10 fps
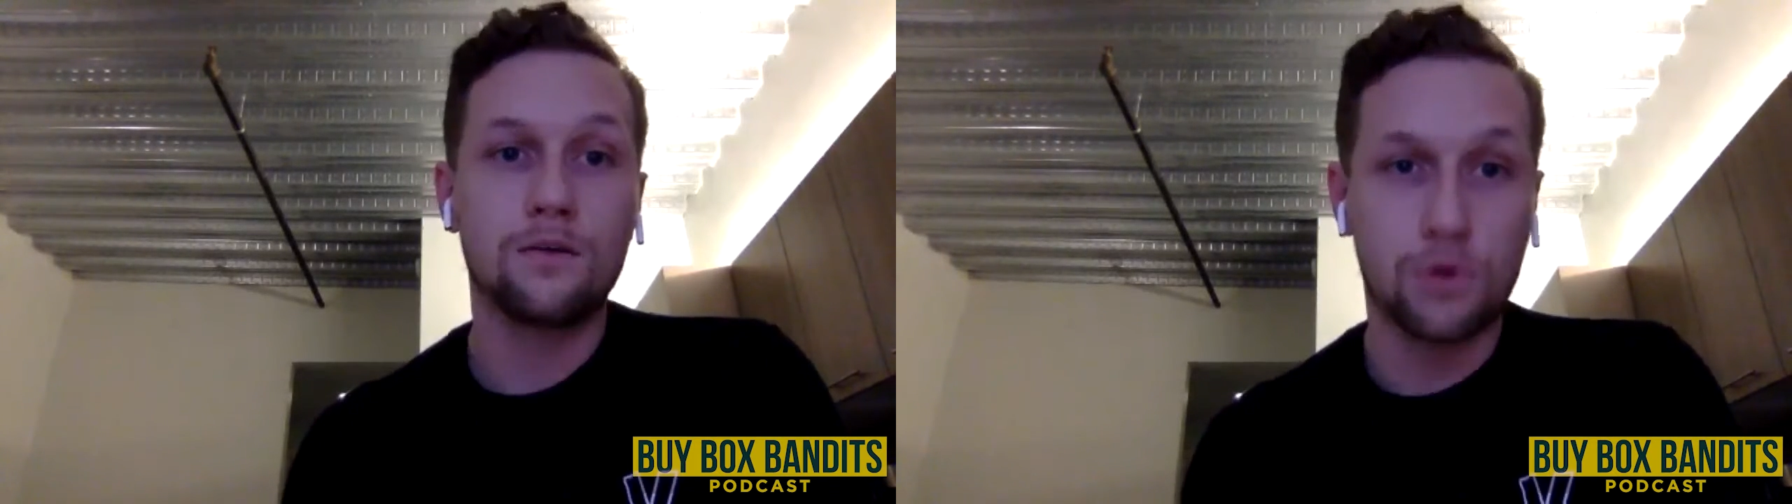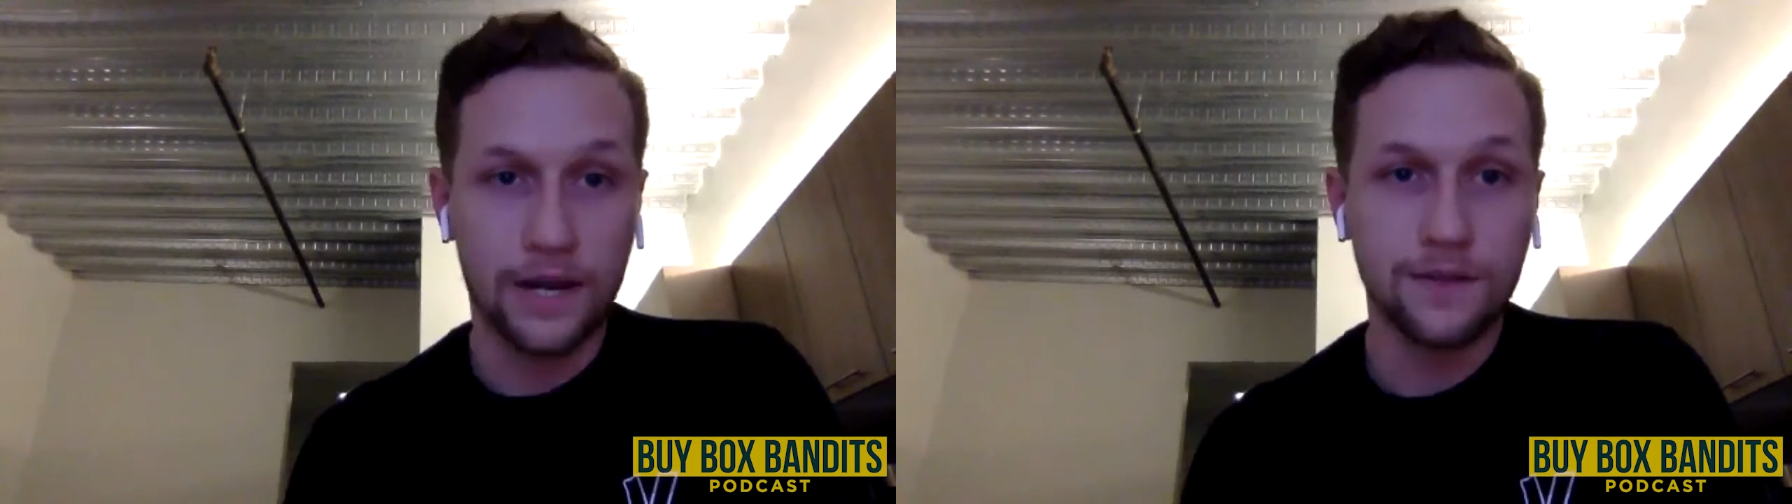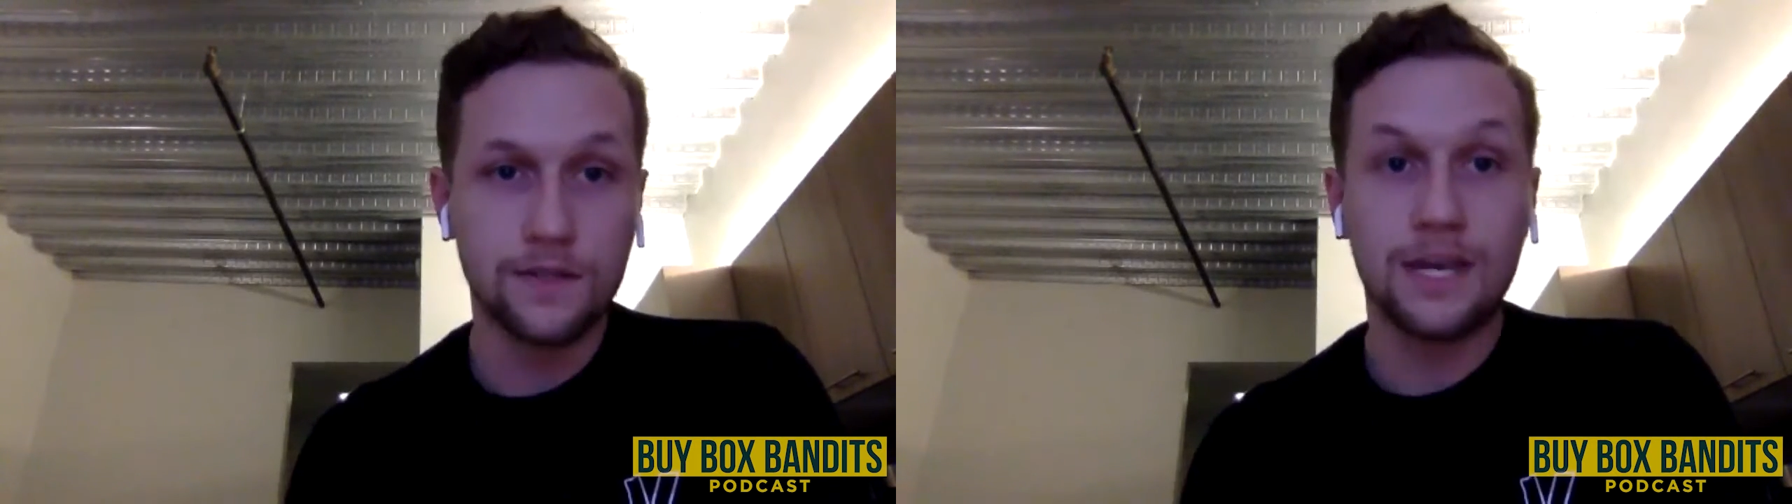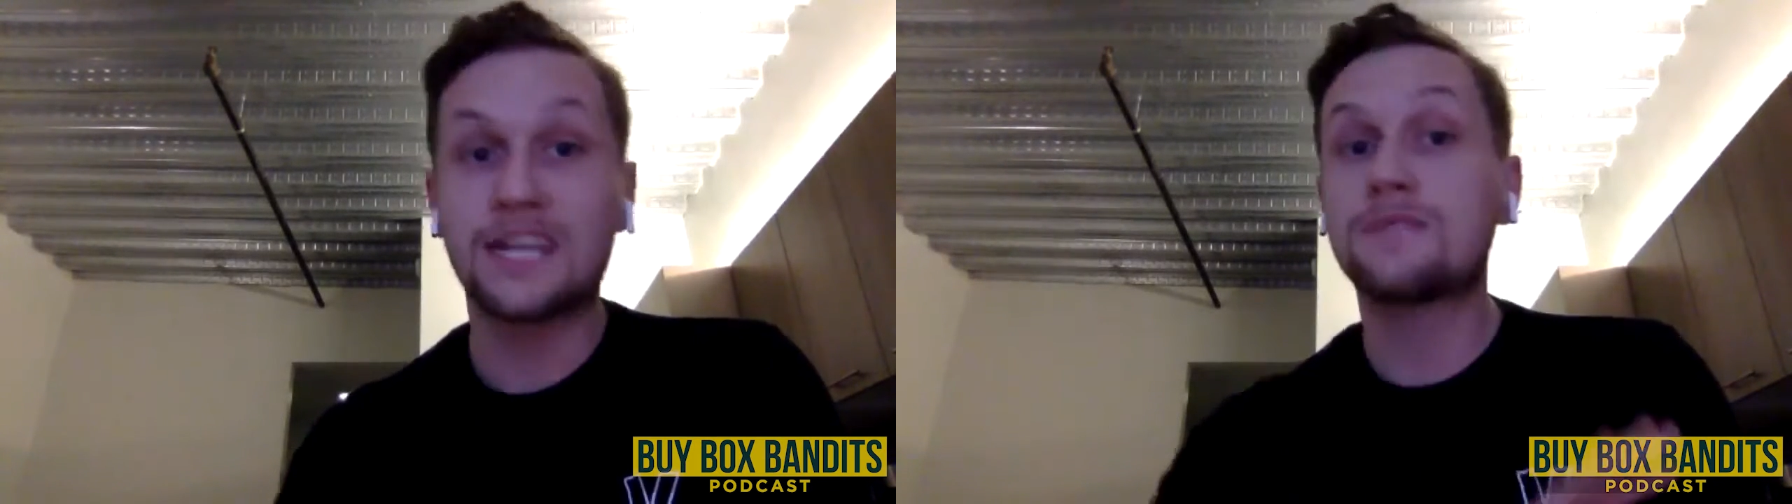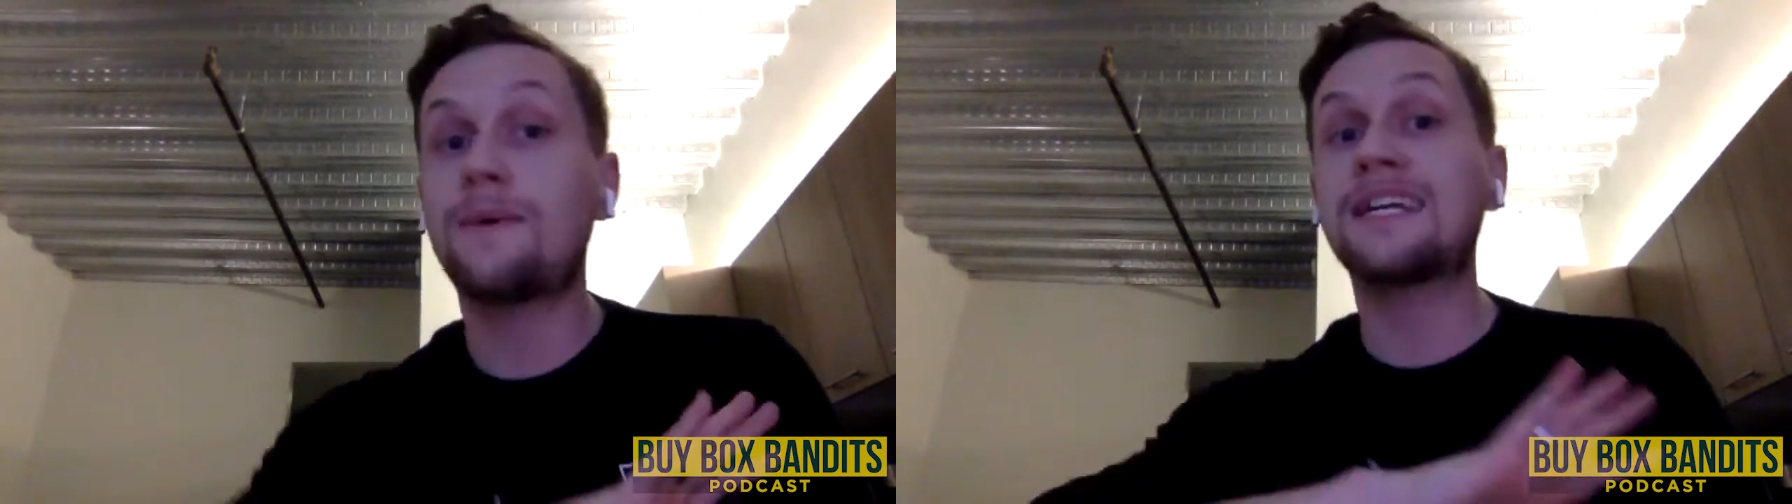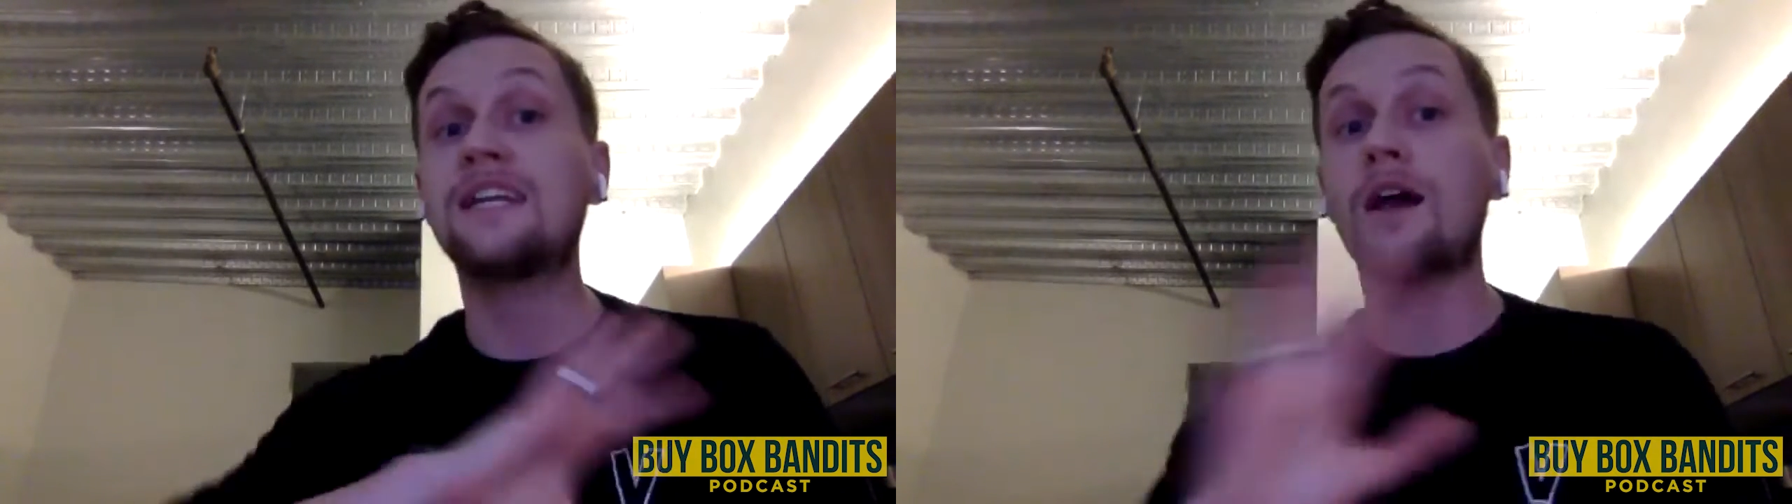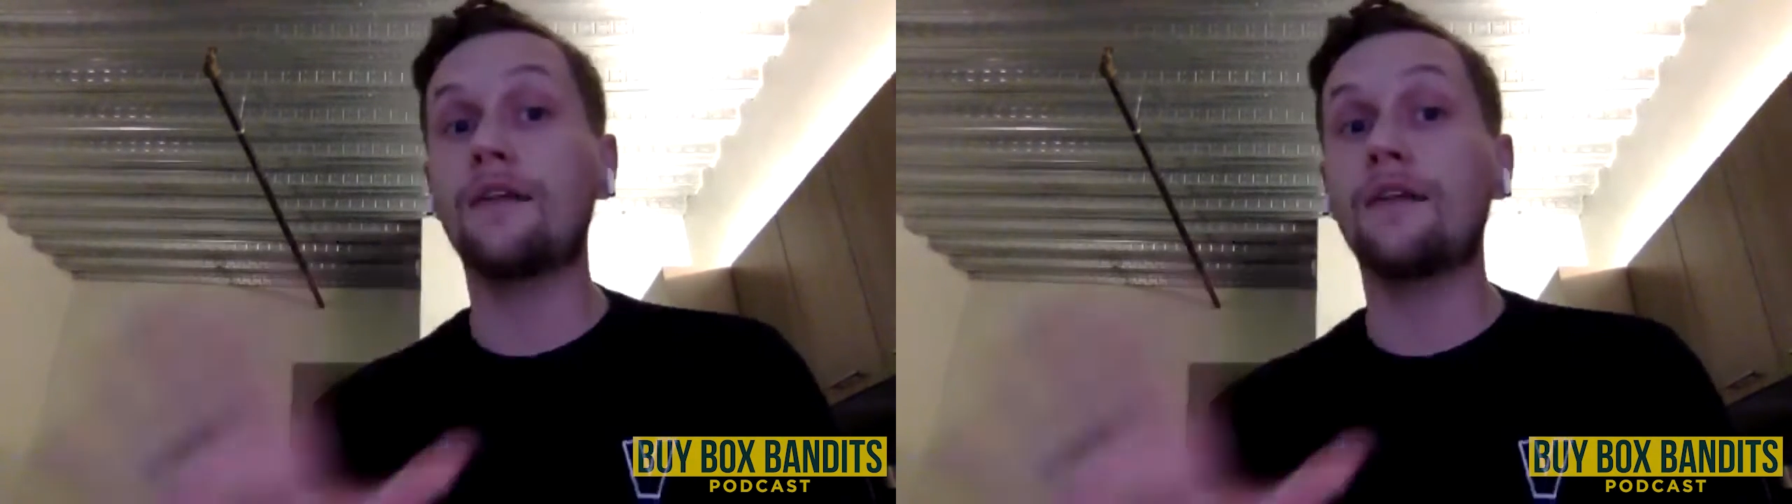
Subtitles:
brands, expecting